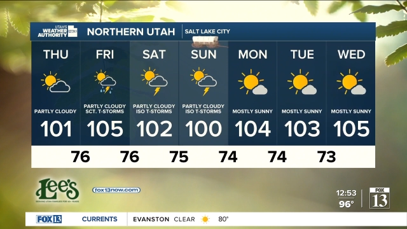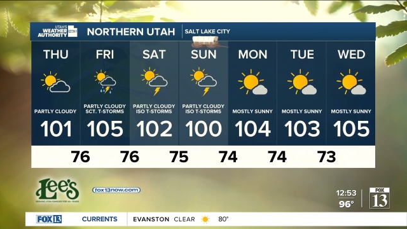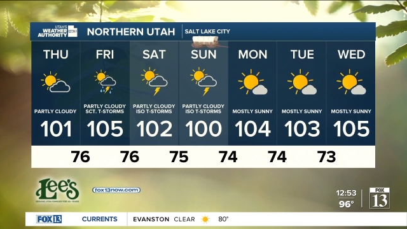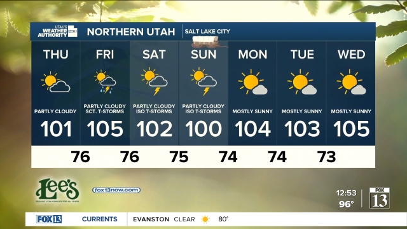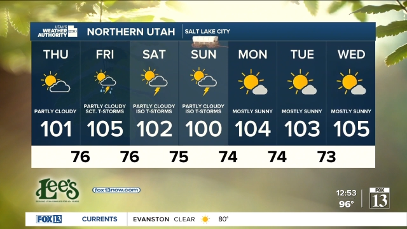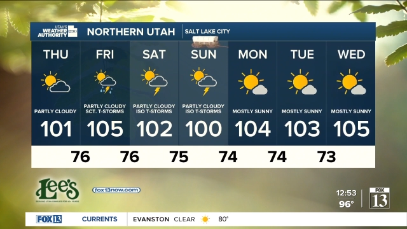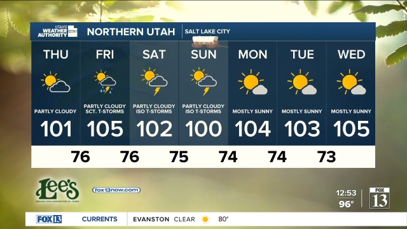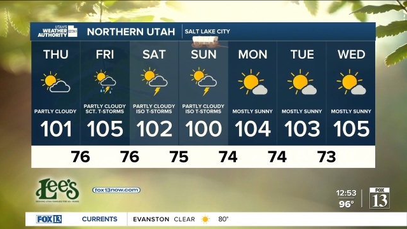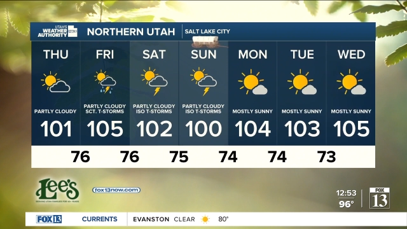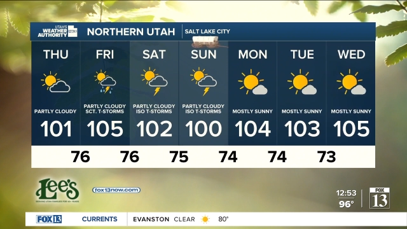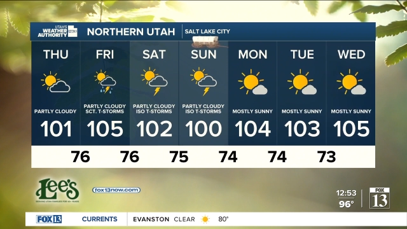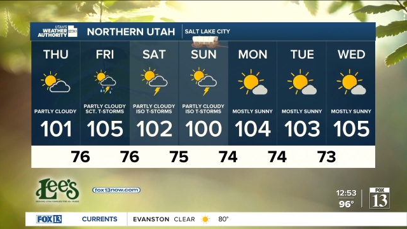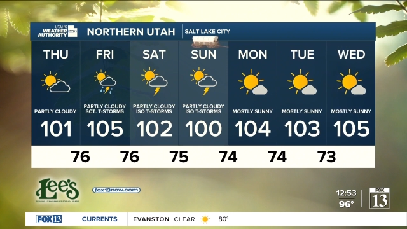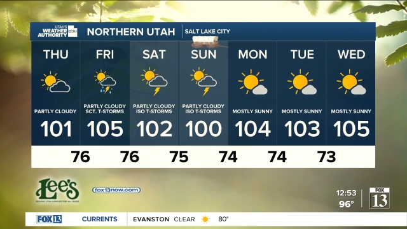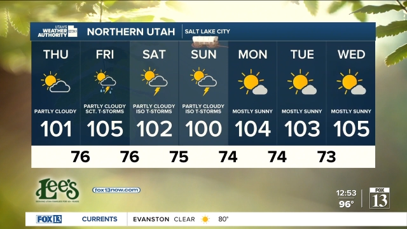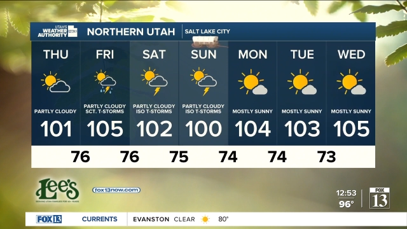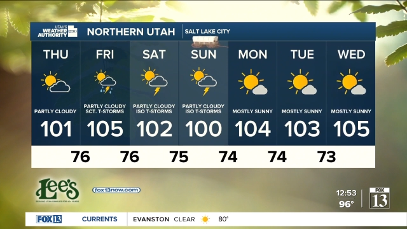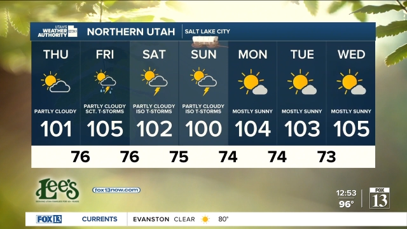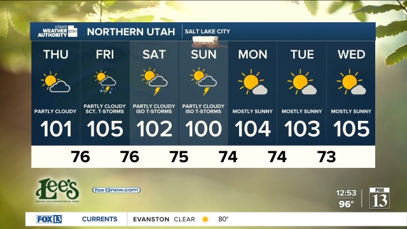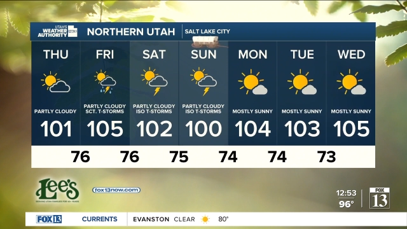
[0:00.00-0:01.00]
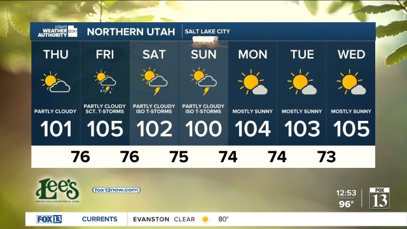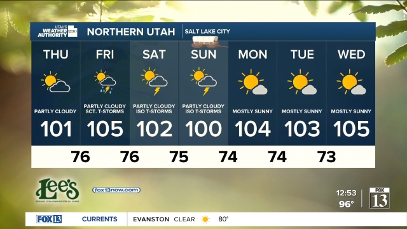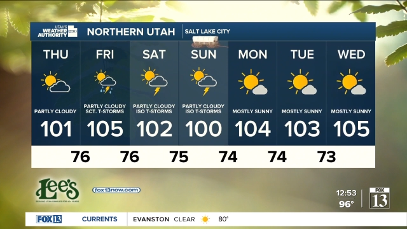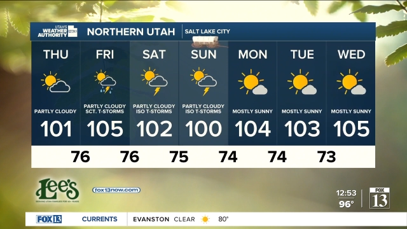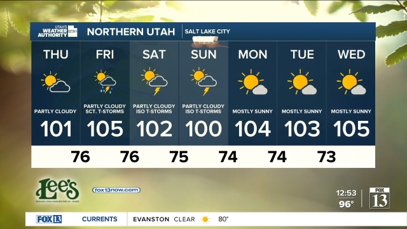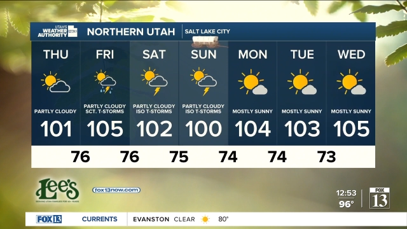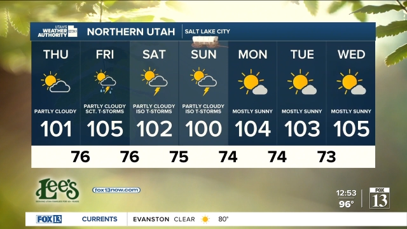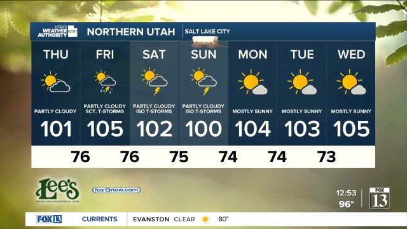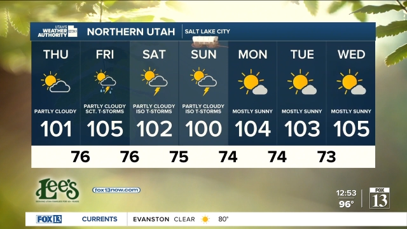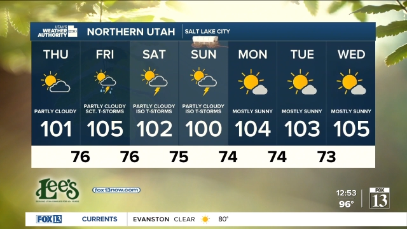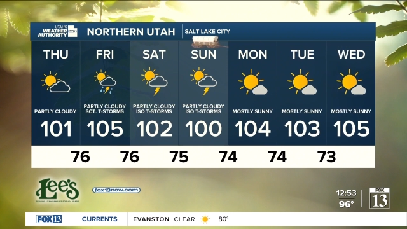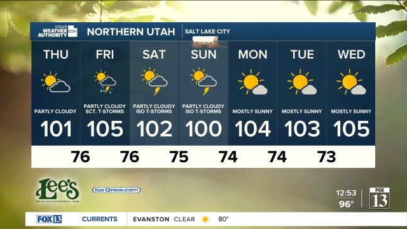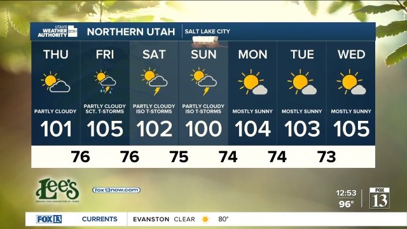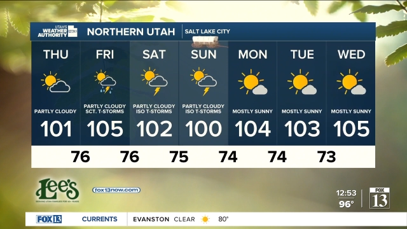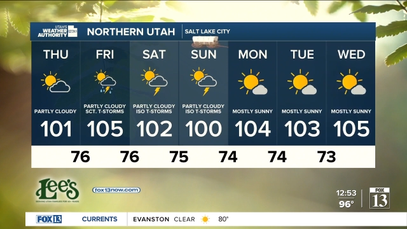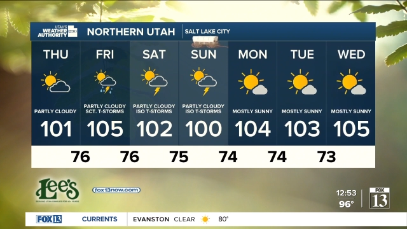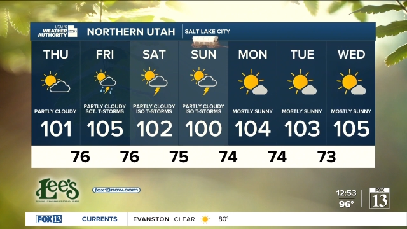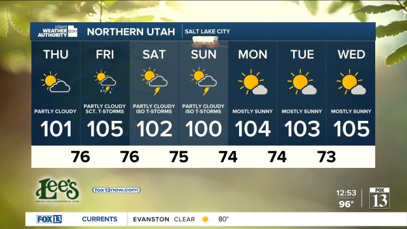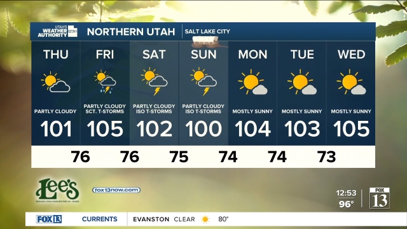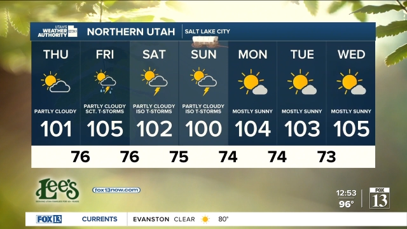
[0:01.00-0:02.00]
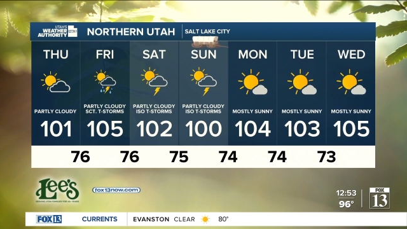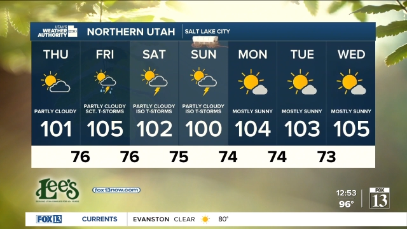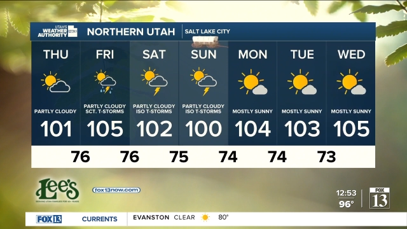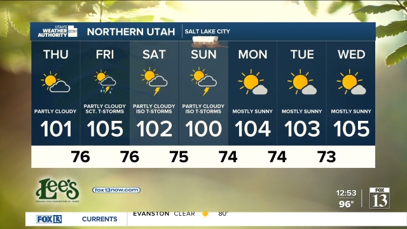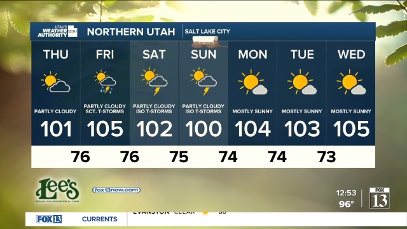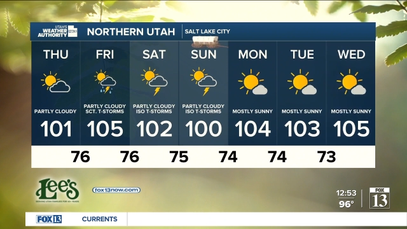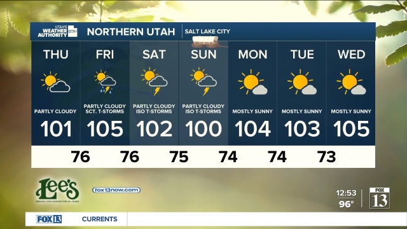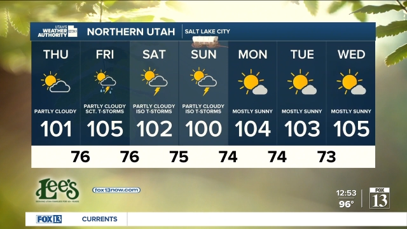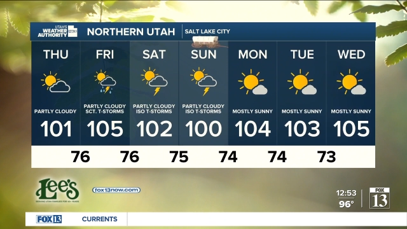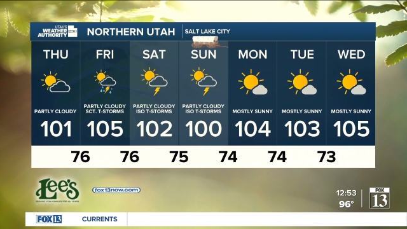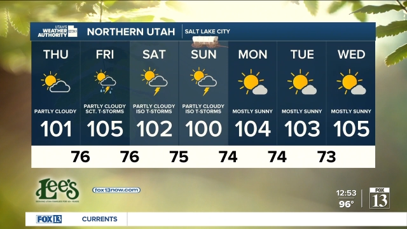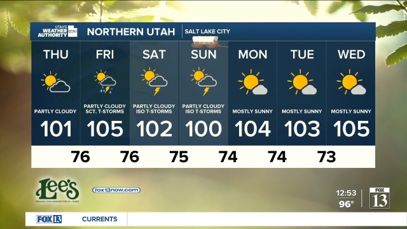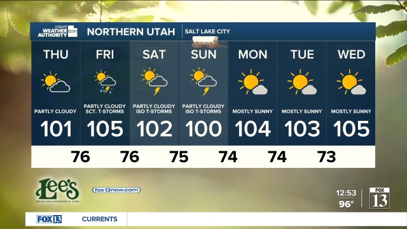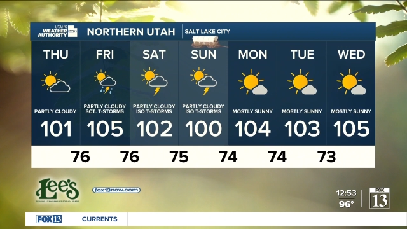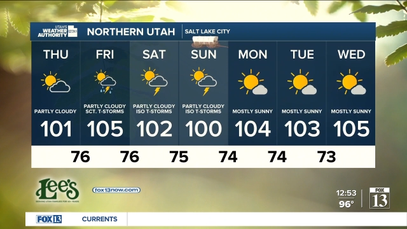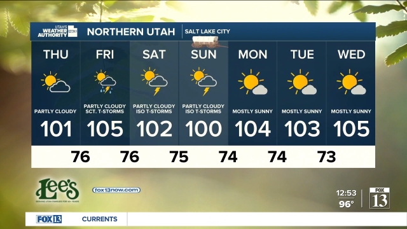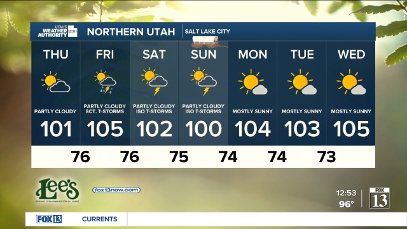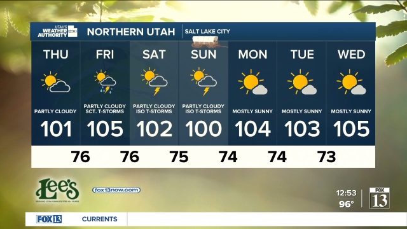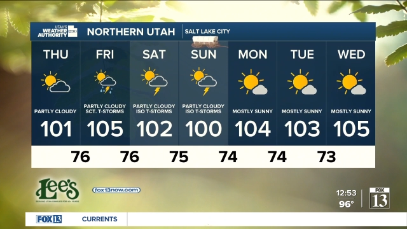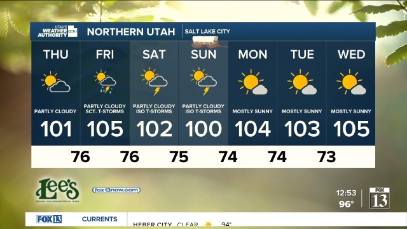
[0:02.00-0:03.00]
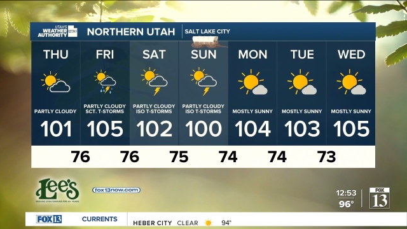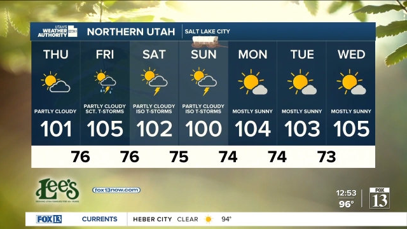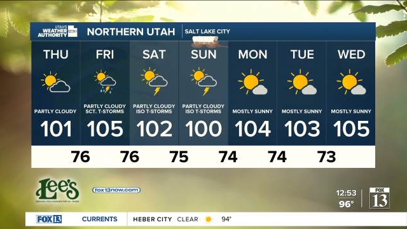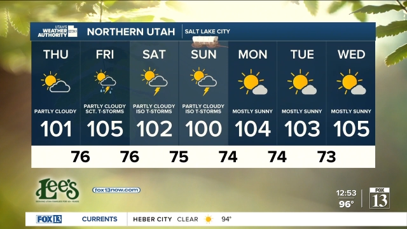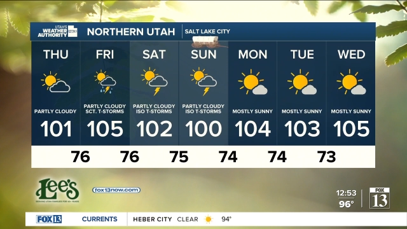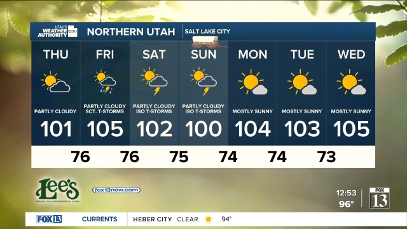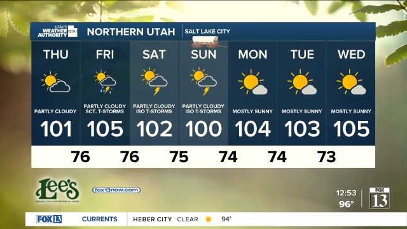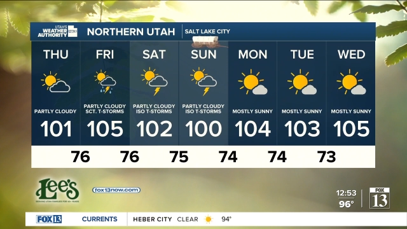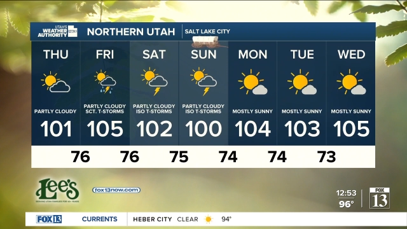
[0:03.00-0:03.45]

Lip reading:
No face is visible, so there are no lips to read.